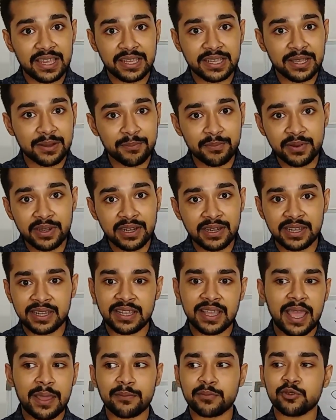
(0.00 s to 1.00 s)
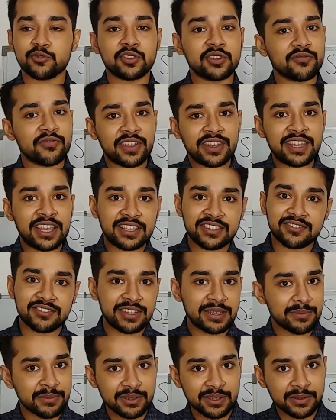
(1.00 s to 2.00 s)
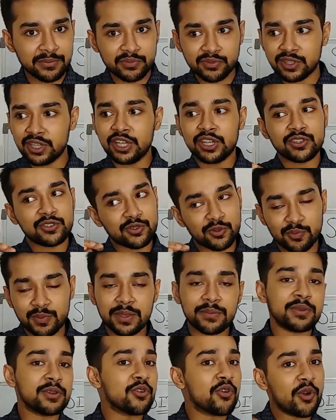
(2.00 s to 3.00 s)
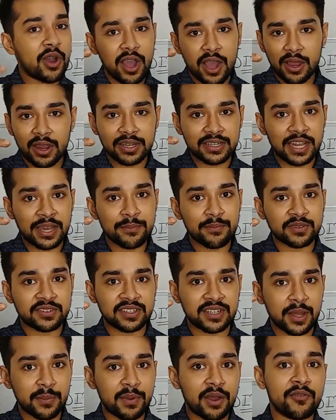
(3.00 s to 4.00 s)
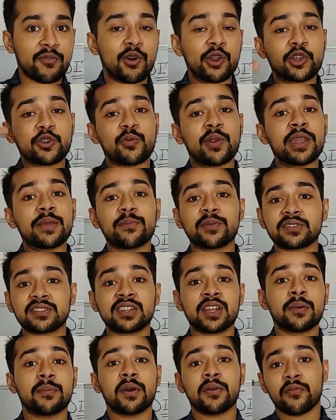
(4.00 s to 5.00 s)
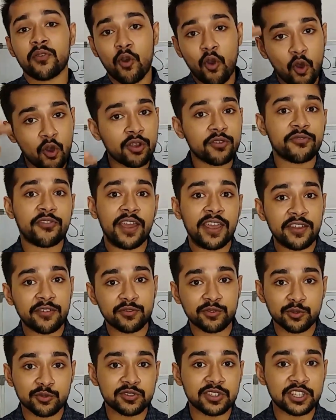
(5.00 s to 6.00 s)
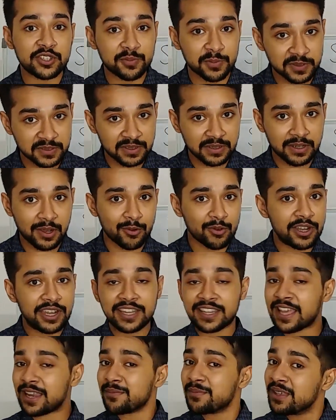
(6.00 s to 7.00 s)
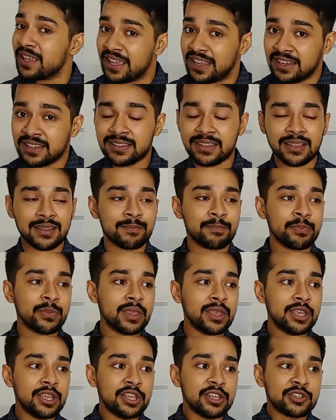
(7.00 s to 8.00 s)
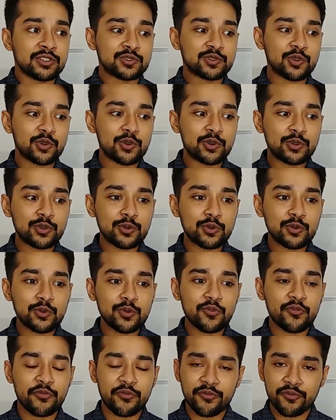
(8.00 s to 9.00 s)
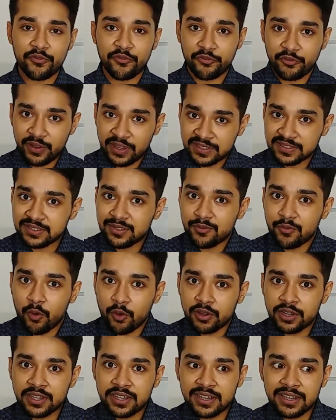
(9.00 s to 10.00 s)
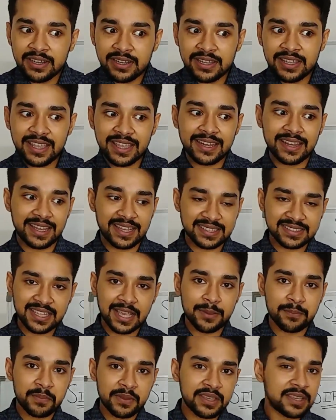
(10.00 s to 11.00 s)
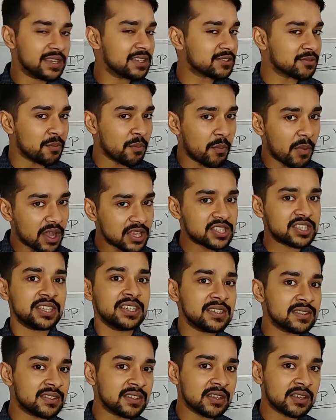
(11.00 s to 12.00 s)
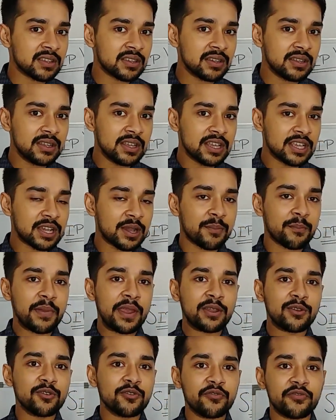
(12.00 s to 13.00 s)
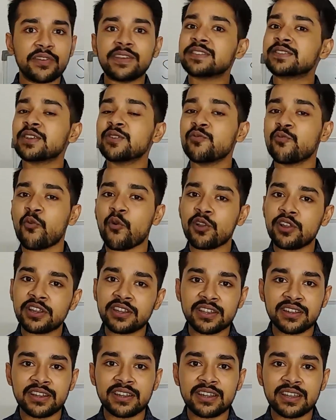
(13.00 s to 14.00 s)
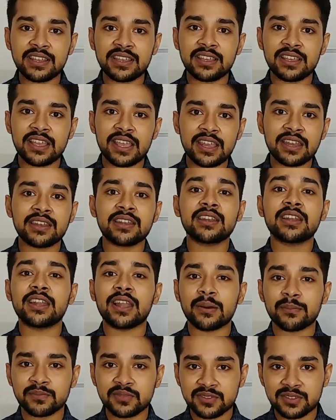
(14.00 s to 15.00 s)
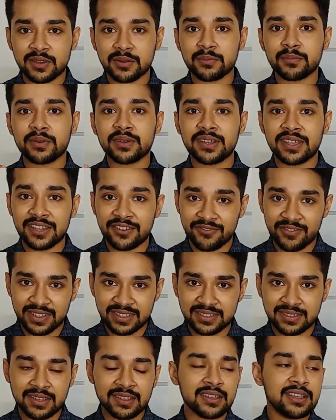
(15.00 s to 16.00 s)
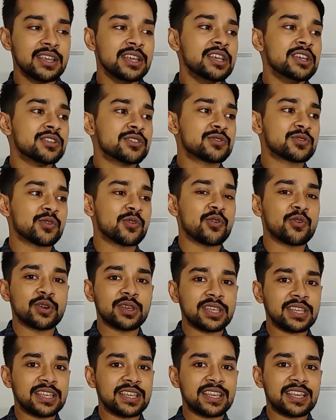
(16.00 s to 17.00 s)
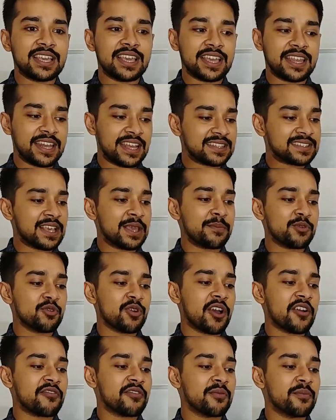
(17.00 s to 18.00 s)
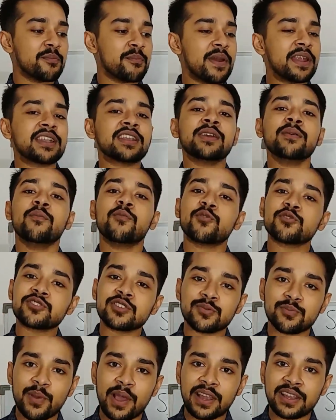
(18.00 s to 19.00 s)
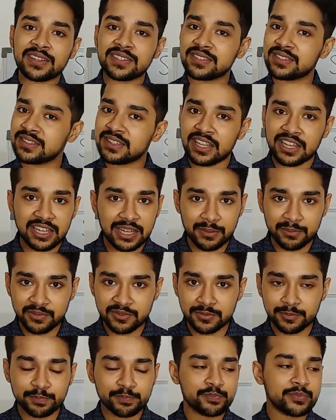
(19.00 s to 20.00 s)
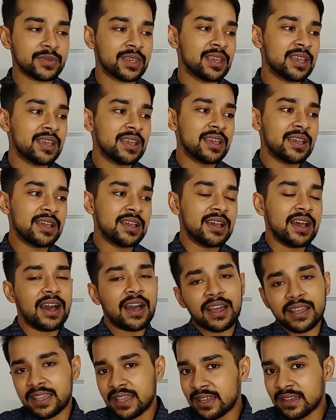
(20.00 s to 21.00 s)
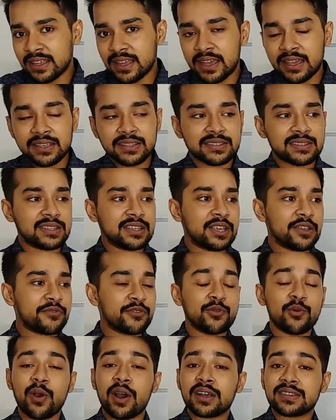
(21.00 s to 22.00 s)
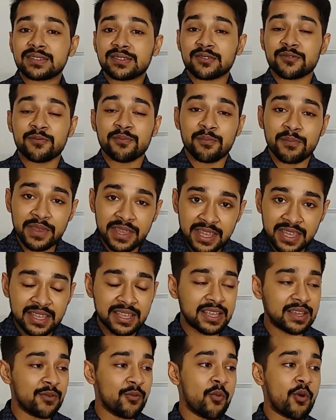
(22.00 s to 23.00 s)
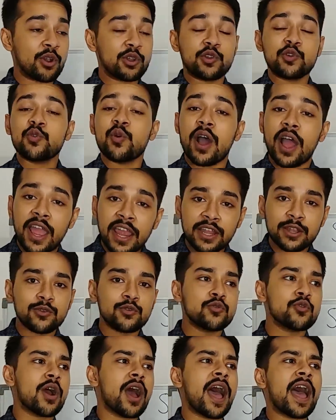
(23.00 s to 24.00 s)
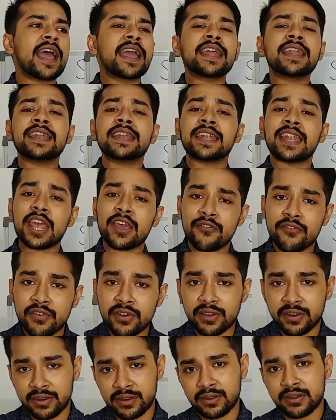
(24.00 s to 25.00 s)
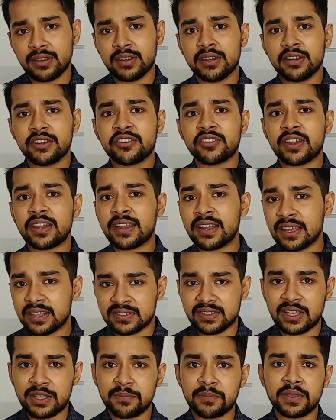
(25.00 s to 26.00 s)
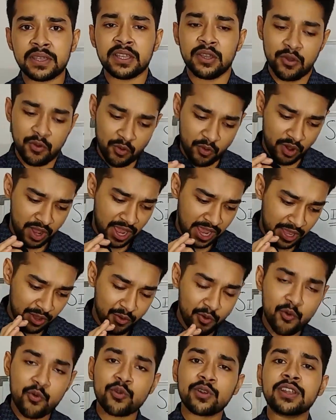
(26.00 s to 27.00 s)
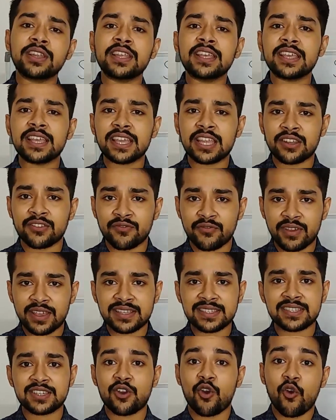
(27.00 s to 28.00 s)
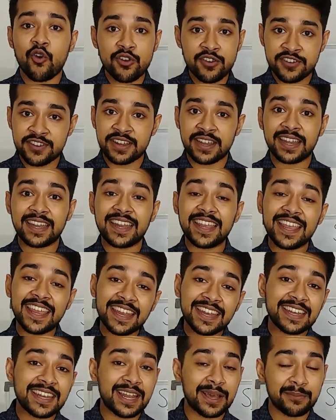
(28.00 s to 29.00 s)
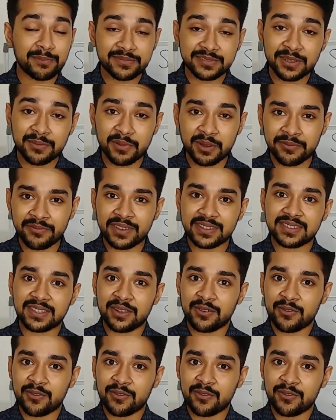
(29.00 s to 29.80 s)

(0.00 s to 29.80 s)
completely. I am using very extreme terms, so maybe 10% above or 20% above or 5 to 6% down. It can be anything. So to face the volatility in SIP is much easier compared to facing volatility in lump sum investing. So in SIP, you have a better emotion balance than lump sum. Again guys, if you ask me what do, I never trade SIP. I only invest or trade in lump sum investing.